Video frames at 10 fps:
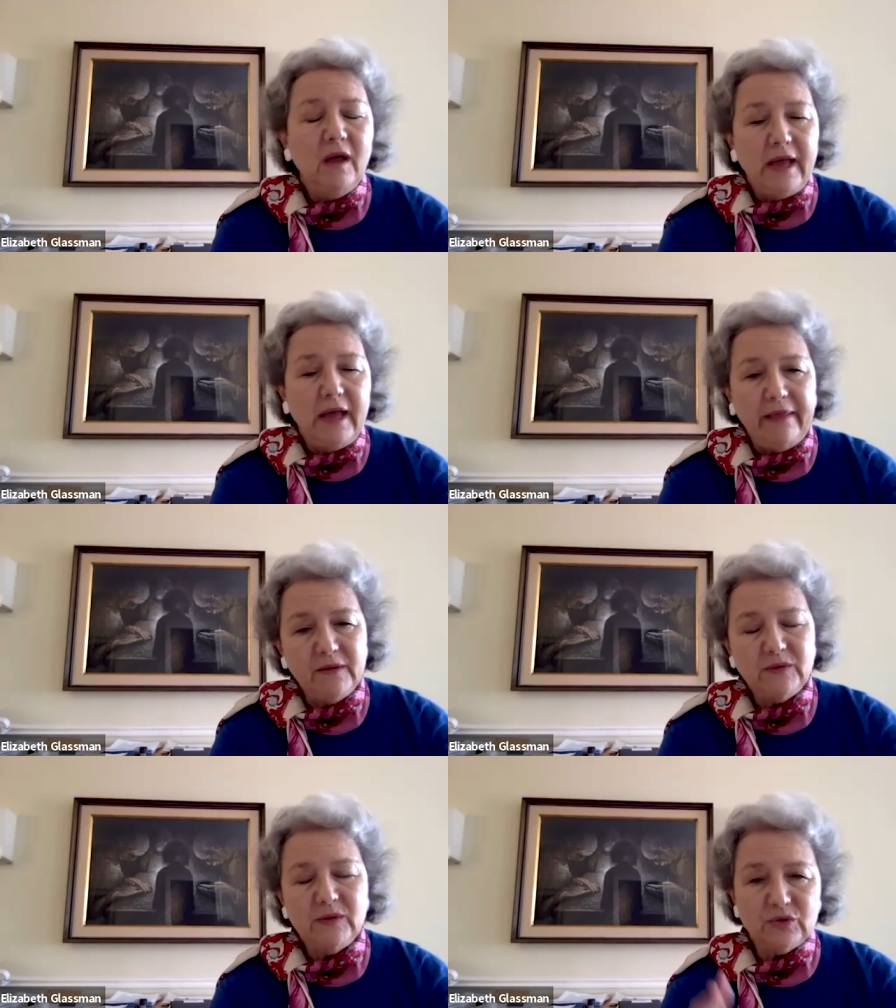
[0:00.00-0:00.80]
And
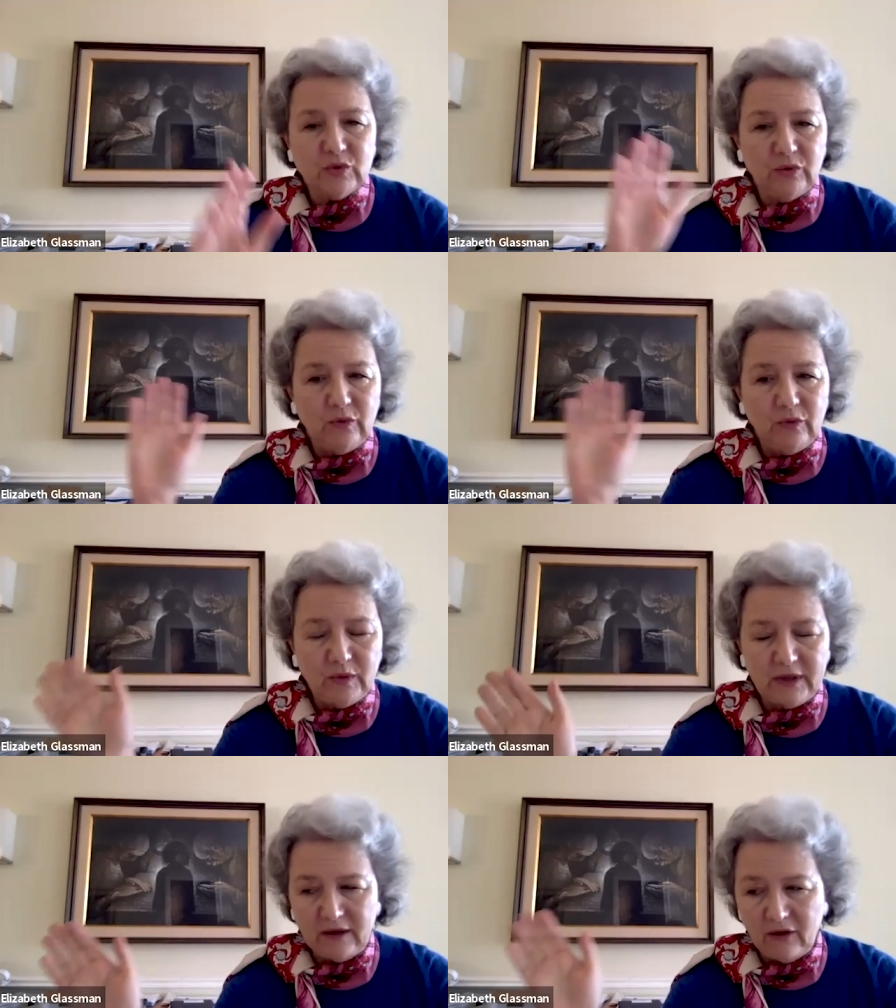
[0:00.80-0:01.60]
this is
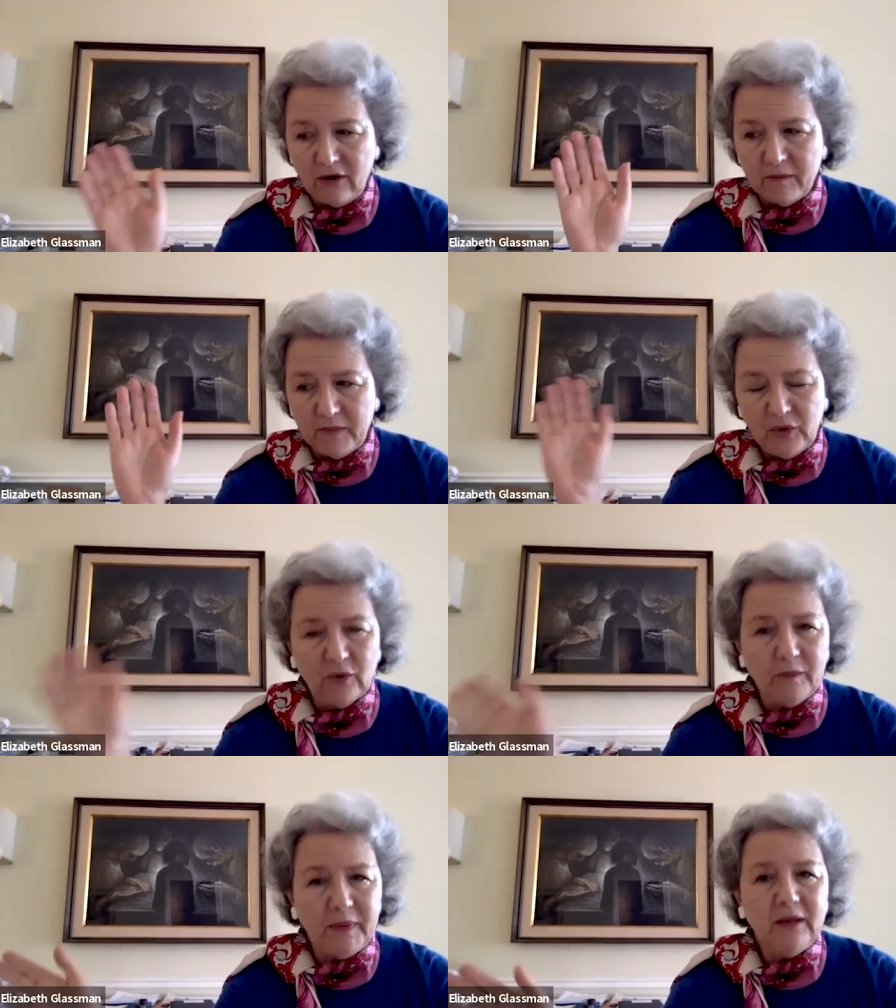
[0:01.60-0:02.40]
true in our
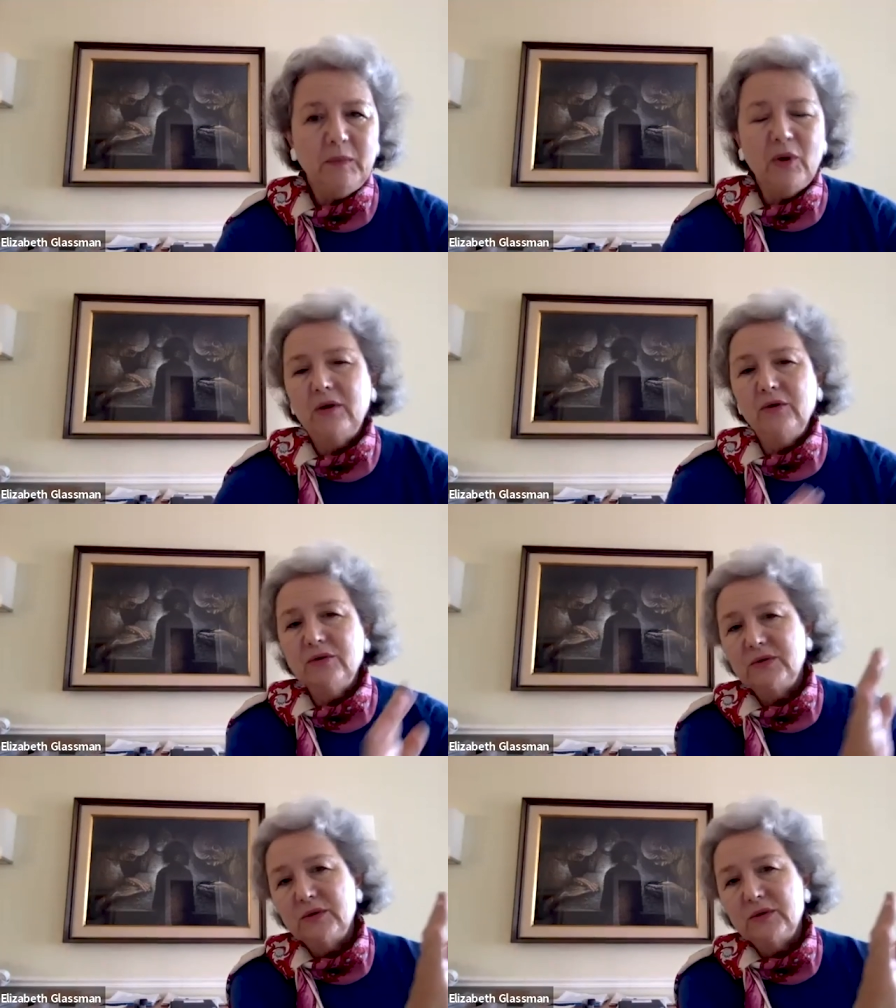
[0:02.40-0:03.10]
European partners,